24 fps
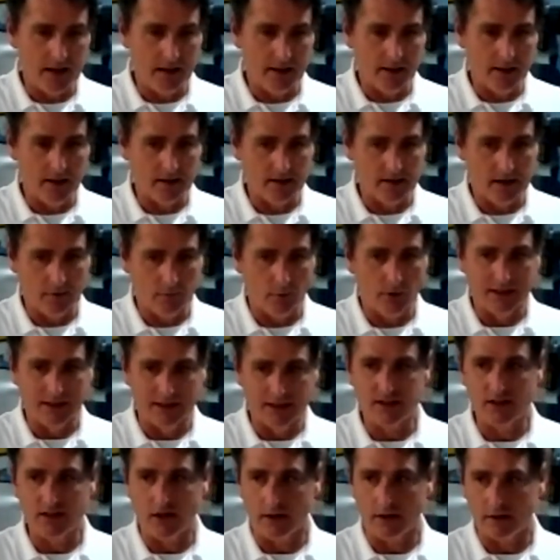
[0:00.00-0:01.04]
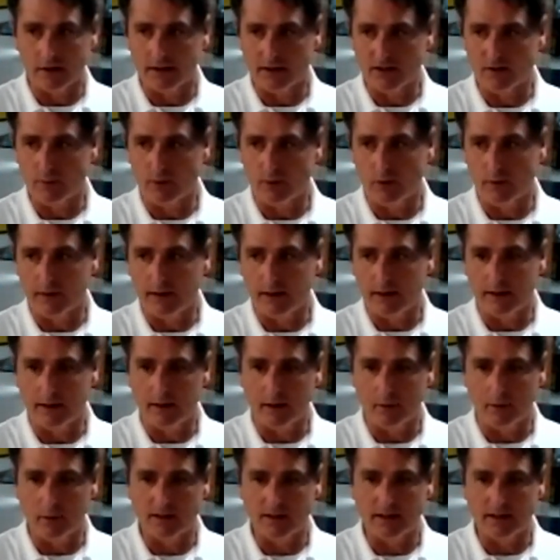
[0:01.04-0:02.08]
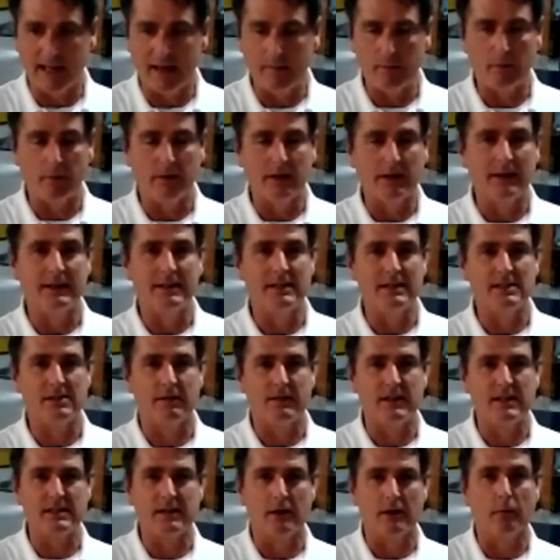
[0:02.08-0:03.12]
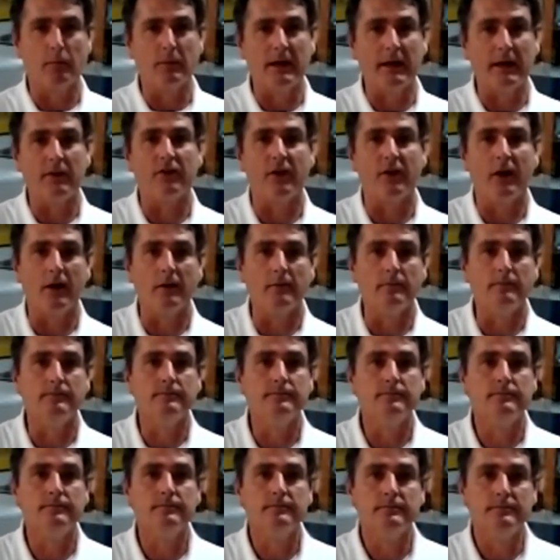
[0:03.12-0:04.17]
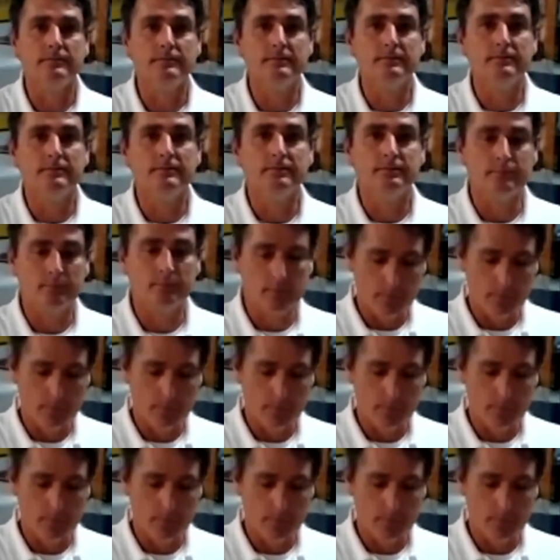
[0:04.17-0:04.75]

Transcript: and, and, and, really start exploring what the capabilities of these airplanes are.